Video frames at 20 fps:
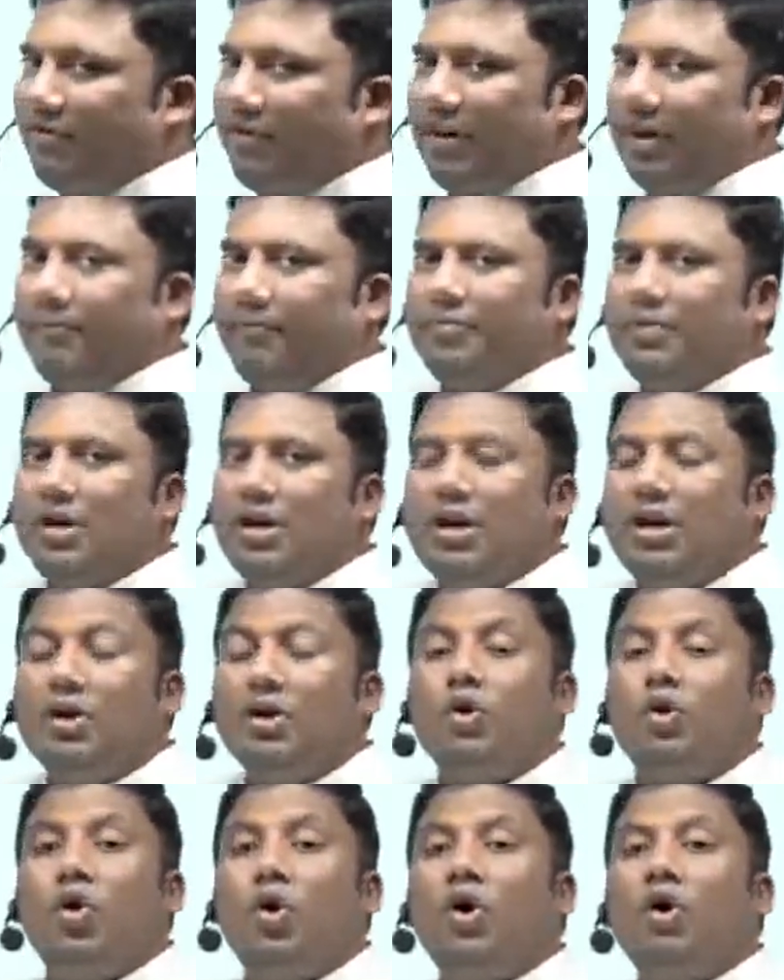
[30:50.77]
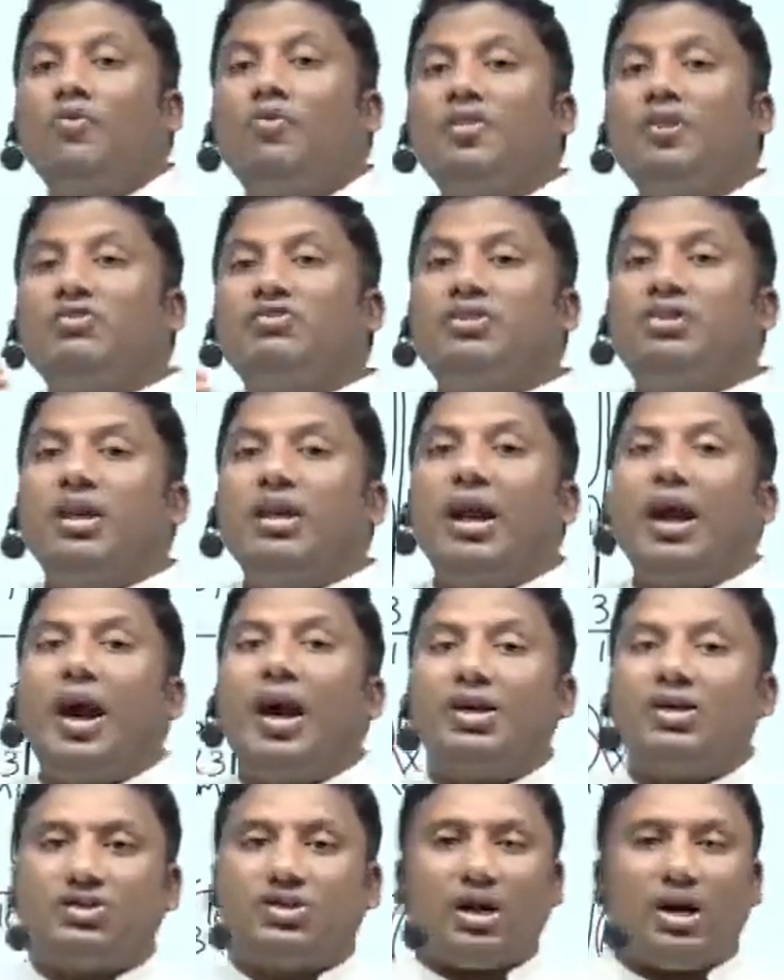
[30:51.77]
5. Go with the
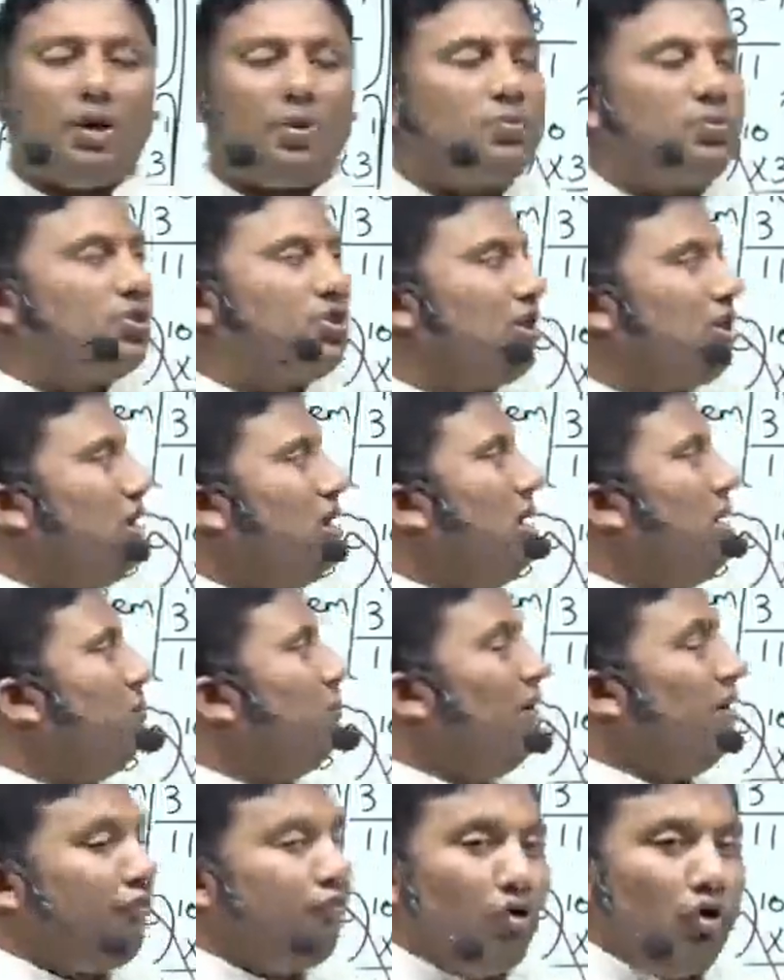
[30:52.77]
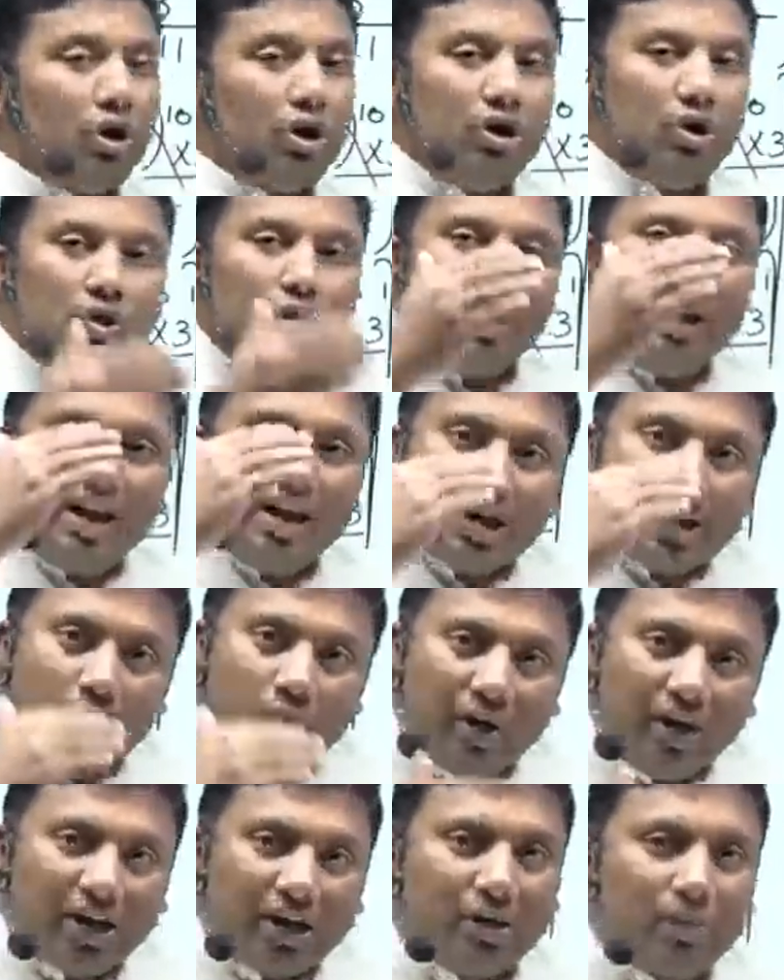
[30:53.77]
answer option. Before you
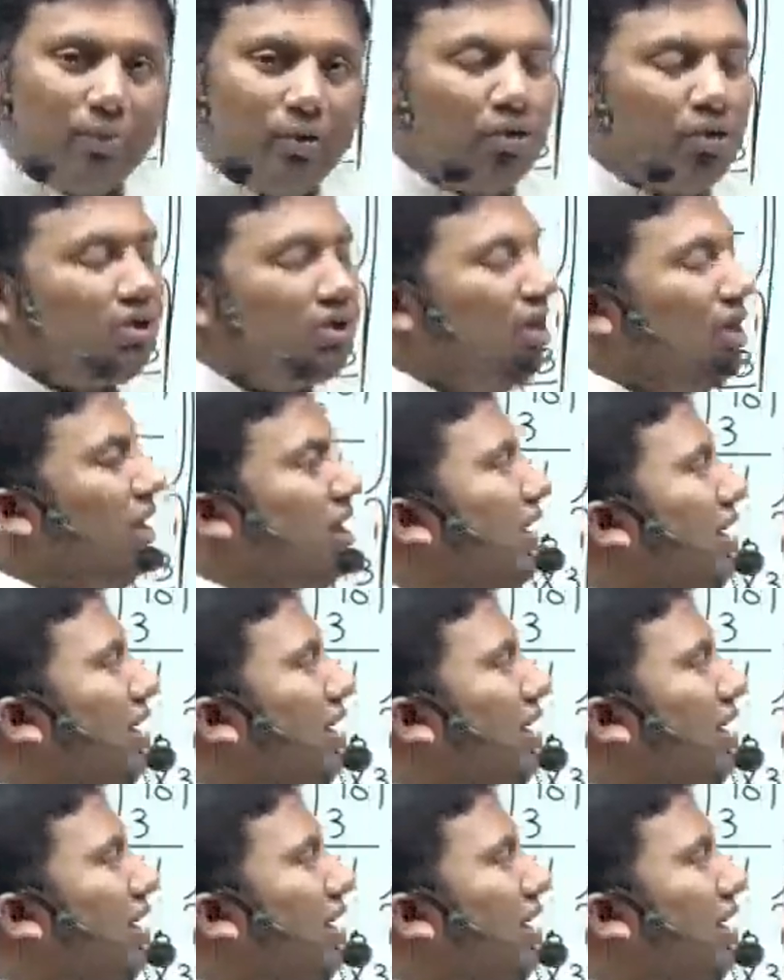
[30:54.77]
equate both the